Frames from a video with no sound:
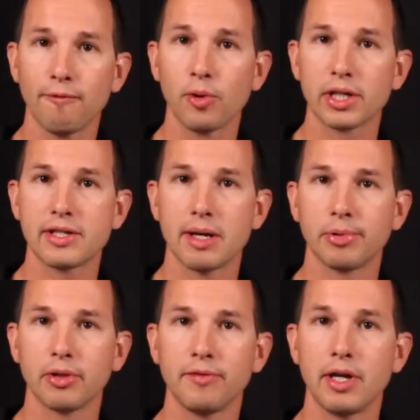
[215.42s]
For
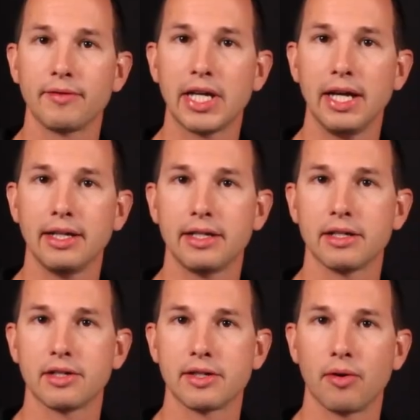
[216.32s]
example, if you have candy
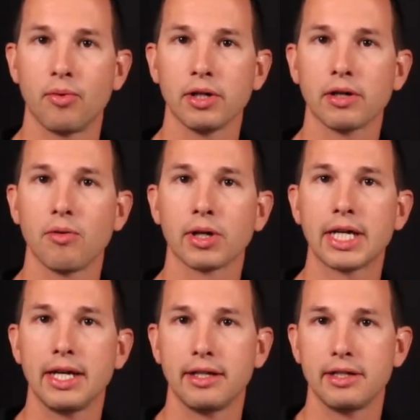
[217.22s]
dishes at work or
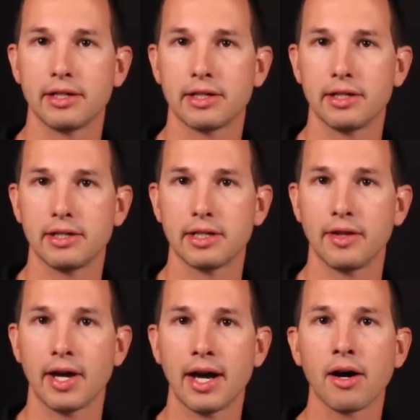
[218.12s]
candy dishes
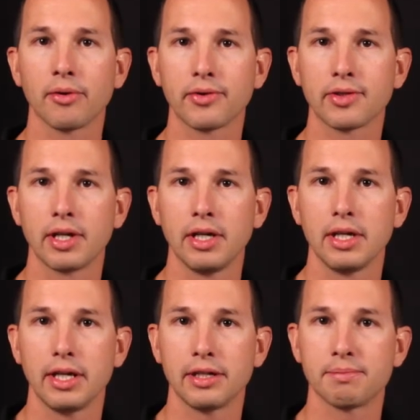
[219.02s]
in the house,
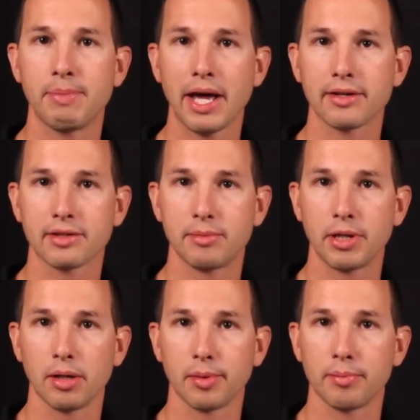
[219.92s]
it's best to
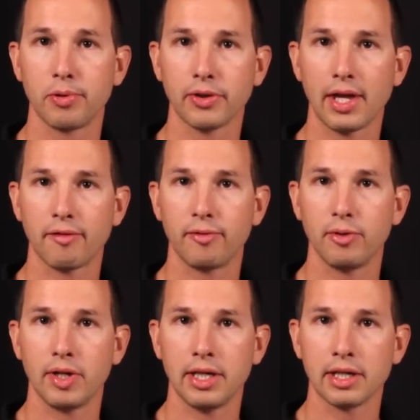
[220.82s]
be able to put that
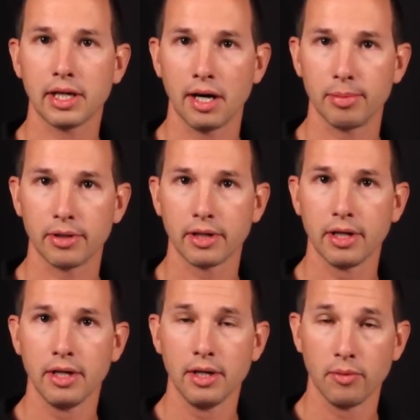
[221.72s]
food in a cupboard
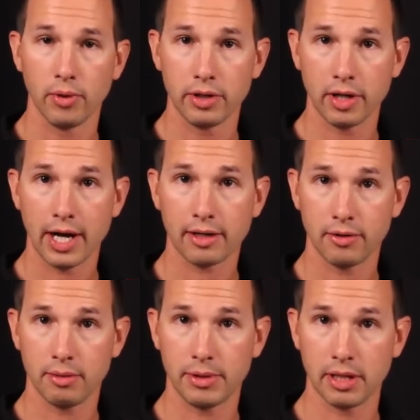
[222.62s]
where you're not
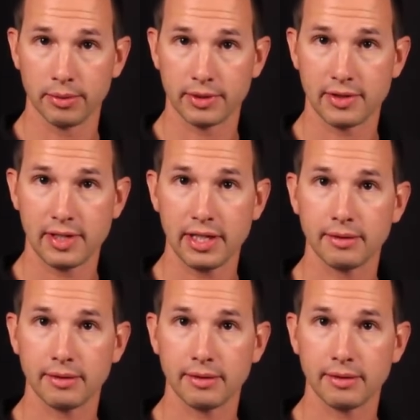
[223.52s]
going to be able to see